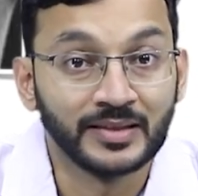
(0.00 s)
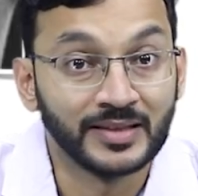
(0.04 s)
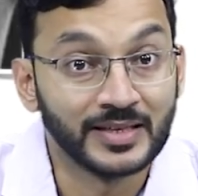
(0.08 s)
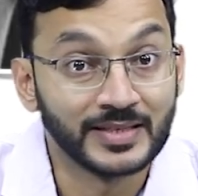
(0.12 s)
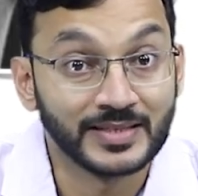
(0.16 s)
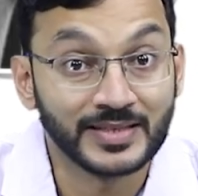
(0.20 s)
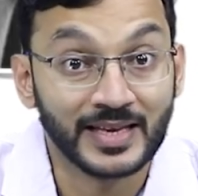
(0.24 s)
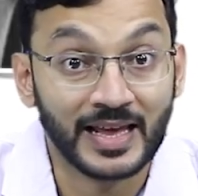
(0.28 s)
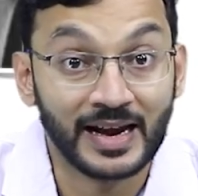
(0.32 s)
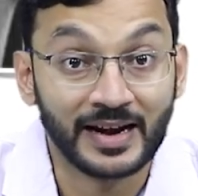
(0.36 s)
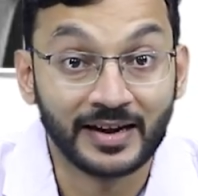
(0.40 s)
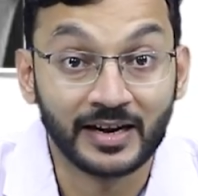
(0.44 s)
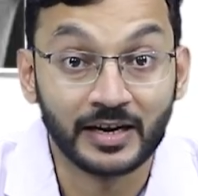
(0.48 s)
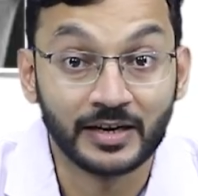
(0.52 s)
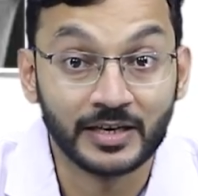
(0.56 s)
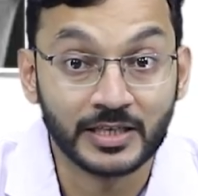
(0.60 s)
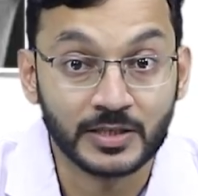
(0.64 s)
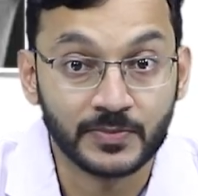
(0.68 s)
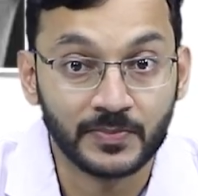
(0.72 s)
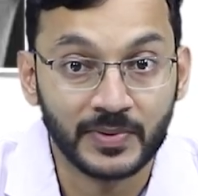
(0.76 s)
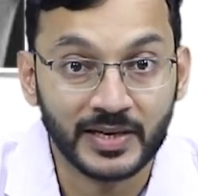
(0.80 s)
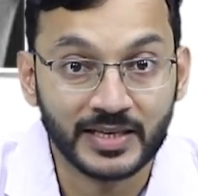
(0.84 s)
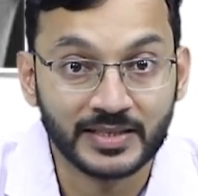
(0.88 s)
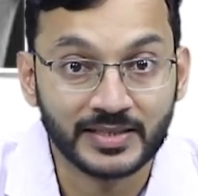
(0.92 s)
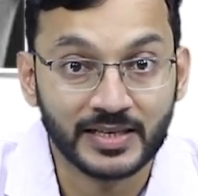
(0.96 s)
The skeletal
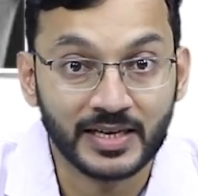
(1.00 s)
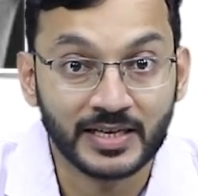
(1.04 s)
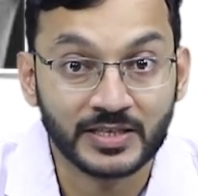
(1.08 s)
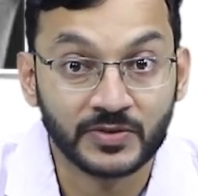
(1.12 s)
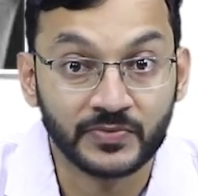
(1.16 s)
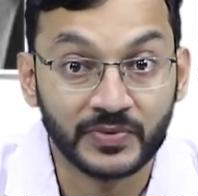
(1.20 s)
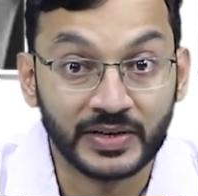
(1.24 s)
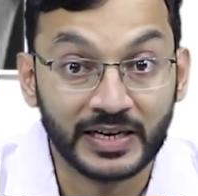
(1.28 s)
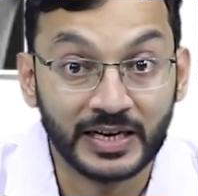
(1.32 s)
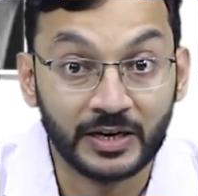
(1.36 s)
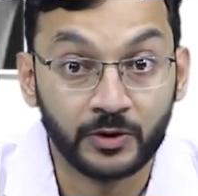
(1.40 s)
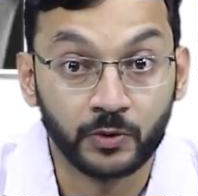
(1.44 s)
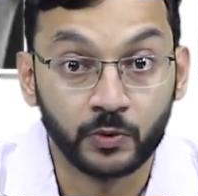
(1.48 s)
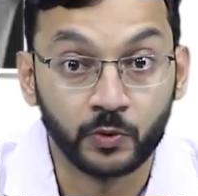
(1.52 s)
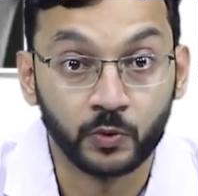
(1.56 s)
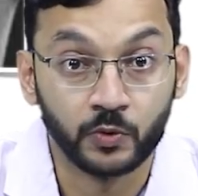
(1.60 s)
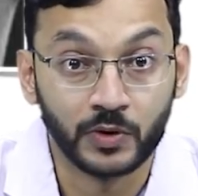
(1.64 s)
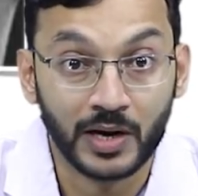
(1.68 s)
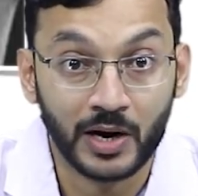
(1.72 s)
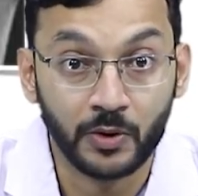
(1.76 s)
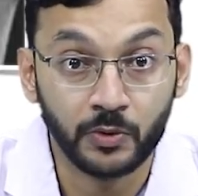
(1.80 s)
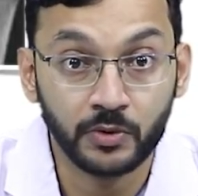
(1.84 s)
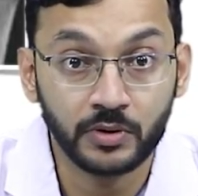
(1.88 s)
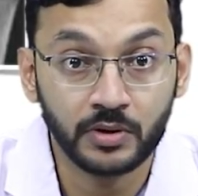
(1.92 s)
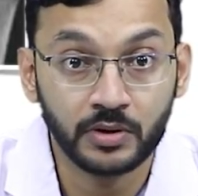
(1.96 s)
dysplasias we need to
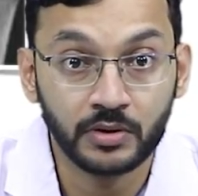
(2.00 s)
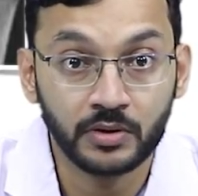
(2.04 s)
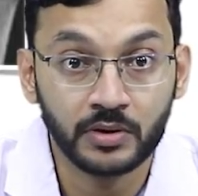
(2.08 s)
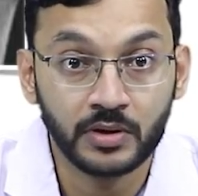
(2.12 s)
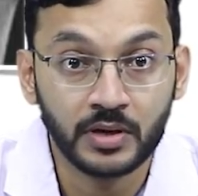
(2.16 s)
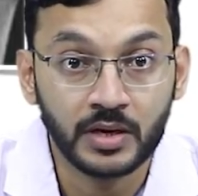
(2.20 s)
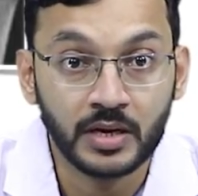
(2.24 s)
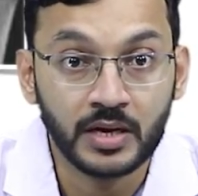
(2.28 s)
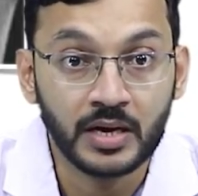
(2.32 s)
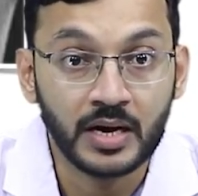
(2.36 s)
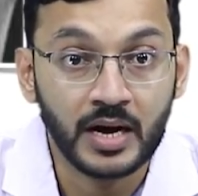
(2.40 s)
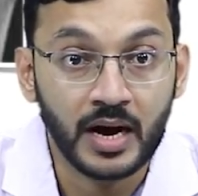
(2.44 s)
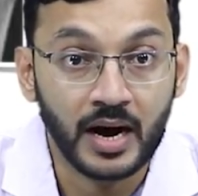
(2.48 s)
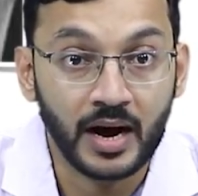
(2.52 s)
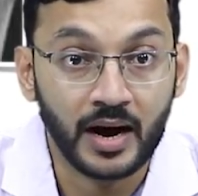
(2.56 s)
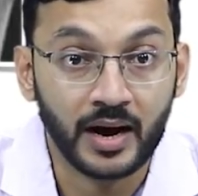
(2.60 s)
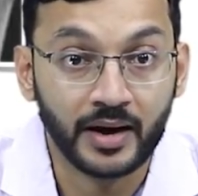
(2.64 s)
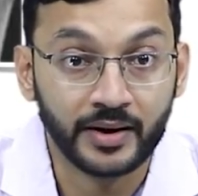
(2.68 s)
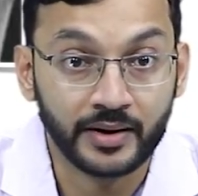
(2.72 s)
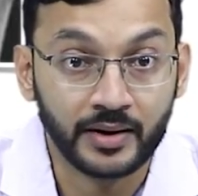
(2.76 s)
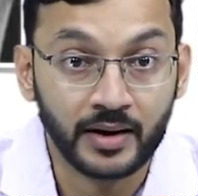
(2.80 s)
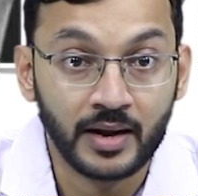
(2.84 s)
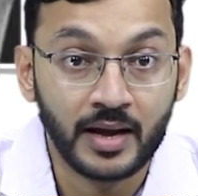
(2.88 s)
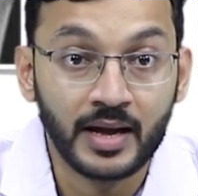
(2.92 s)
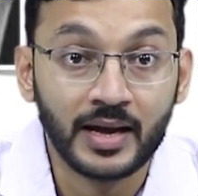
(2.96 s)
rule out
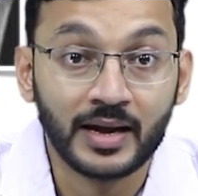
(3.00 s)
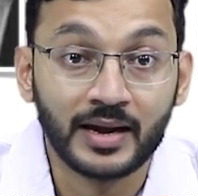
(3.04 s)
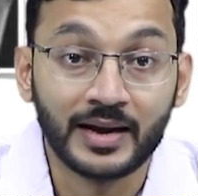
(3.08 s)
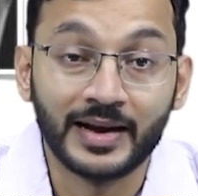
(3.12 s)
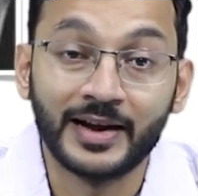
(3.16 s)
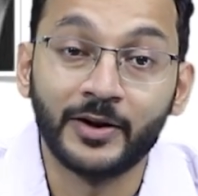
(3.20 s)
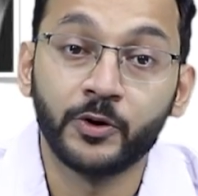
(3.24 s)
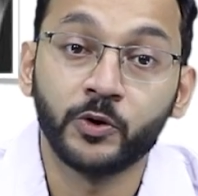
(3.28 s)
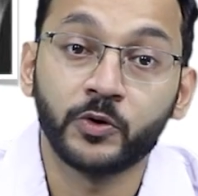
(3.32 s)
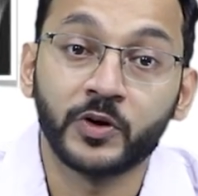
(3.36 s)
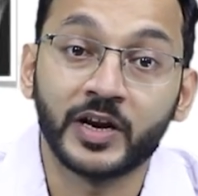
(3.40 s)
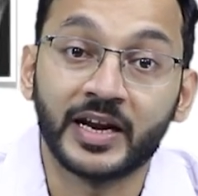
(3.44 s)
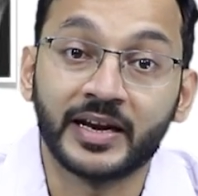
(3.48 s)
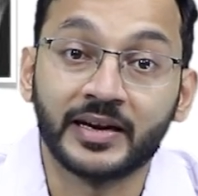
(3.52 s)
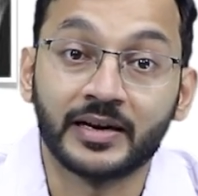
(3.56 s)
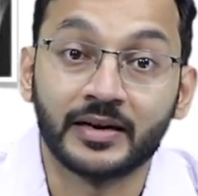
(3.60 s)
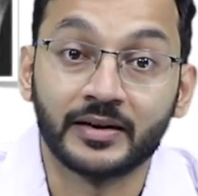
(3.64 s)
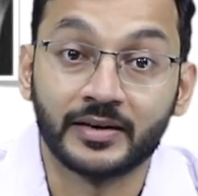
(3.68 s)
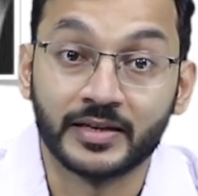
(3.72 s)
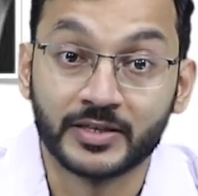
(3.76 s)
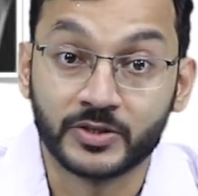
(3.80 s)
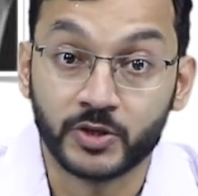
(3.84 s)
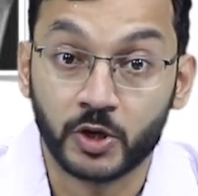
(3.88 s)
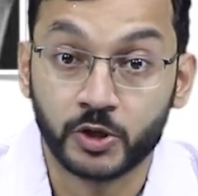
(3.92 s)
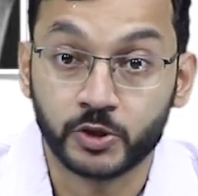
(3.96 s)
are
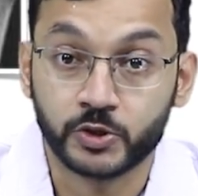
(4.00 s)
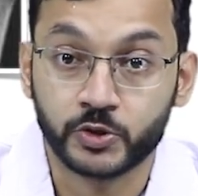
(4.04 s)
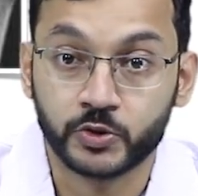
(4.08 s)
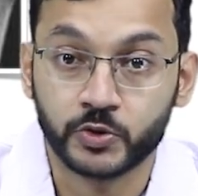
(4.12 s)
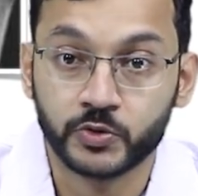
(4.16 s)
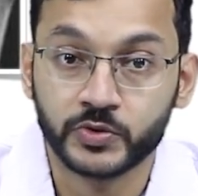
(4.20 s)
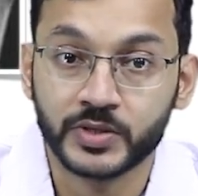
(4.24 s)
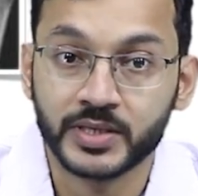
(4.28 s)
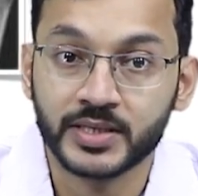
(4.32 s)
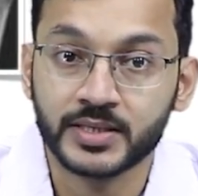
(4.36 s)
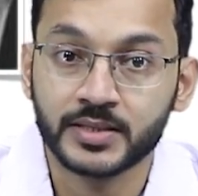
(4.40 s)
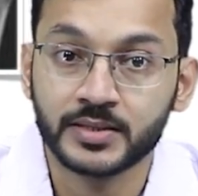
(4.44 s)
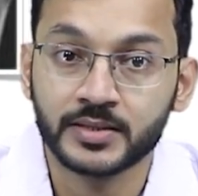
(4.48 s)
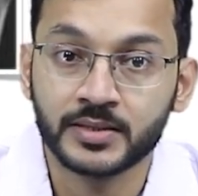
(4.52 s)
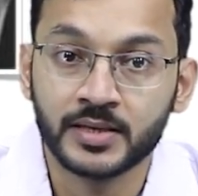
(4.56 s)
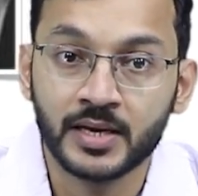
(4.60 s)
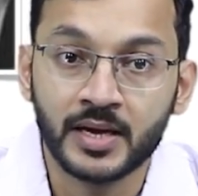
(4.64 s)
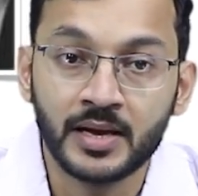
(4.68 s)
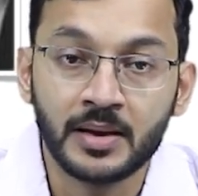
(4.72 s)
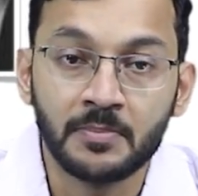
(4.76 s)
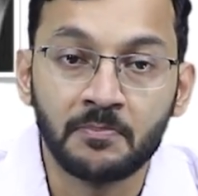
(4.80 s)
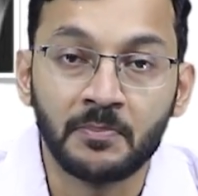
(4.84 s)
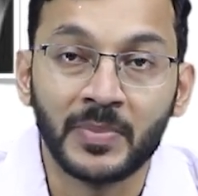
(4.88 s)
cleidocranial dysostosis,